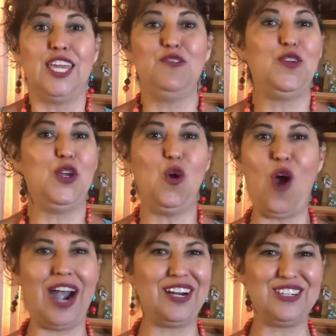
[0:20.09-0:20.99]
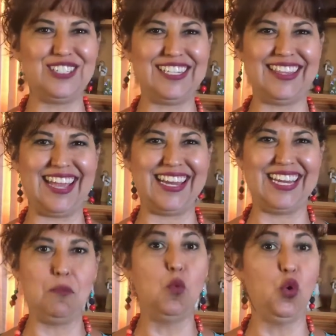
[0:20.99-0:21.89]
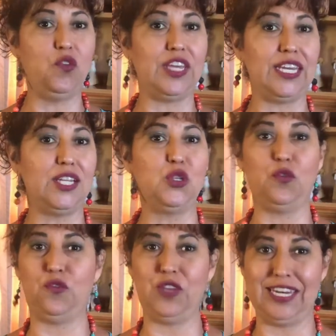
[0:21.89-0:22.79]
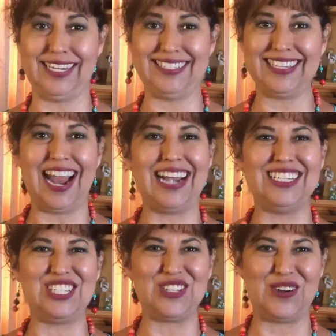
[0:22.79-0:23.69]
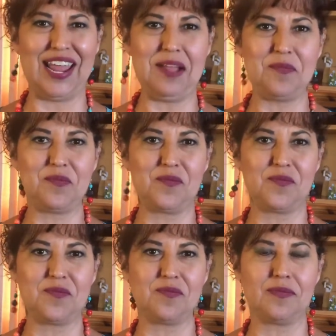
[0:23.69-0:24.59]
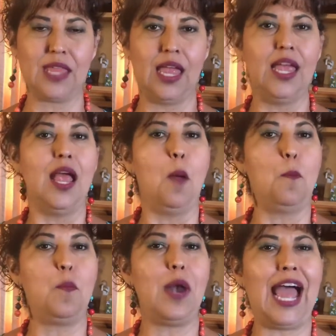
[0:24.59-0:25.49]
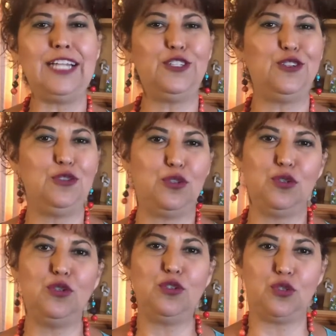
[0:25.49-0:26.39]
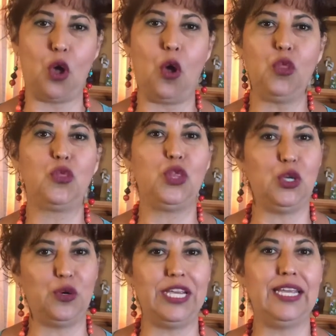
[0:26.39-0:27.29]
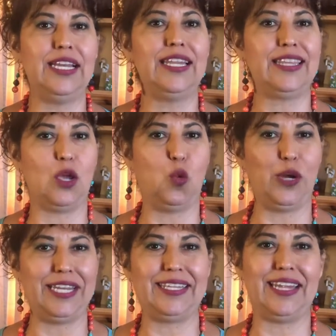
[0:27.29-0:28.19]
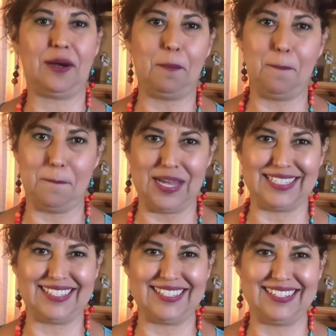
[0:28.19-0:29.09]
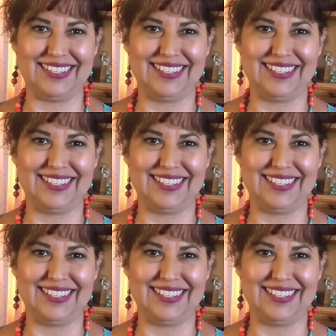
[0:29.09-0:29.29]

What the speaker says: If you are considering moving to Phoenix, Arizona, plan to do so during the winter months.